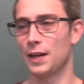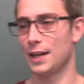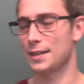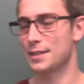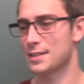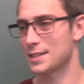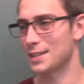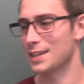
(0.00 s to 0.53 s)

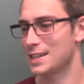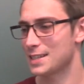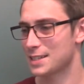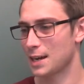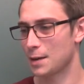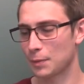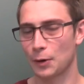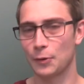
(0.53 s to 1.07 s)
And it's the
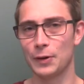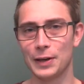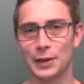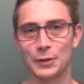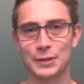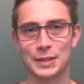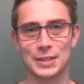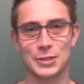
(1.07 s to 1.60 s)
last time I really
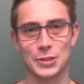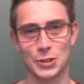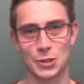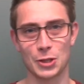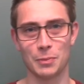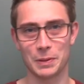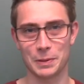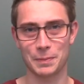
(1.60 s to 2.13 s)
looked into the
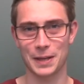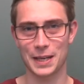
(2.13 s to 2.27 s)
topic,